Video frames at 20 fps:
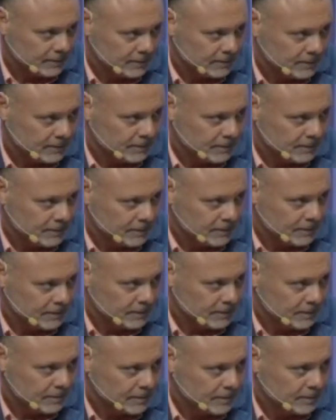
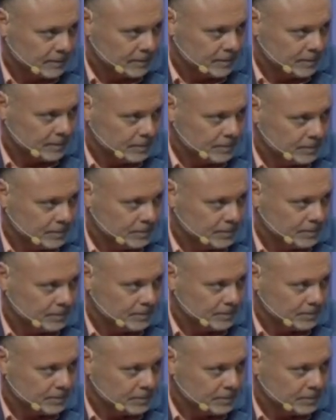[no speech]